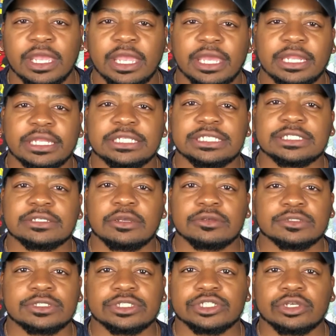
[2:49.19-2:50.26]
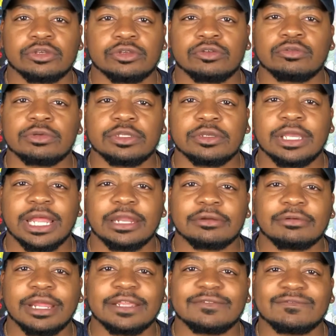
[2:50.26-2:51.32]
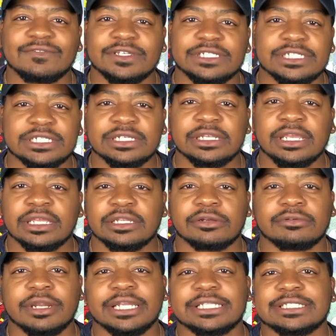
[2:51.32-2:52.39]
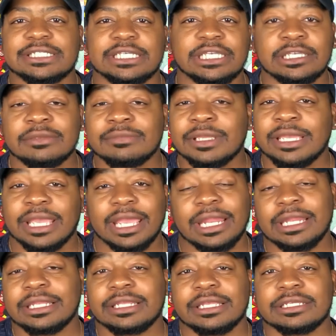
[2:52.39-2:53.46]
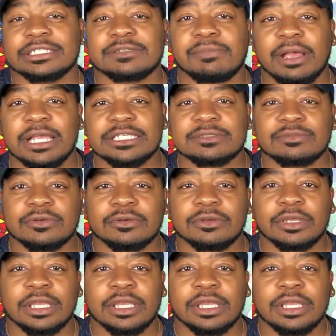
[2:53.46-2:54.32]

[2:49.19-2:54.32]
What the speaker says: and it just goes to show you when you got a right vision, the right team, anything is possible.